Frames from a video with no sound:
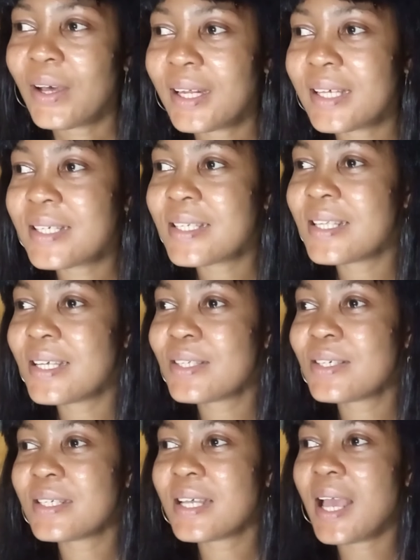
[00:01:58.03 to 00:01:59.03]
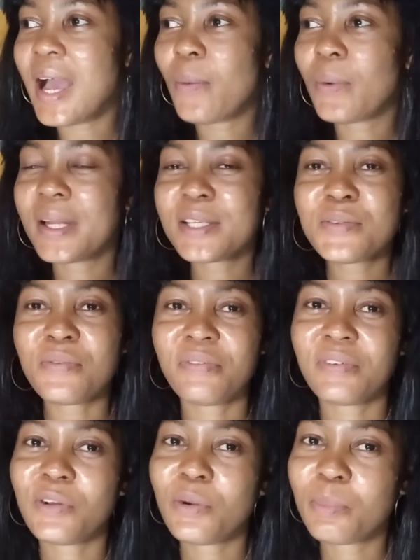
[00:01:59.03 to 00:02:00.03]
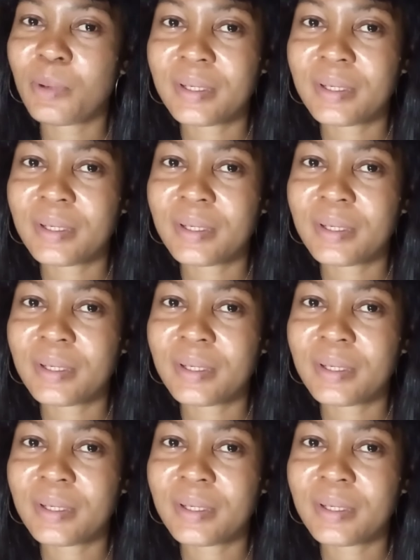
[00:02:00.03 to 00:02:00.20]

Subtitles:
Honestly, today I wanted to vlog,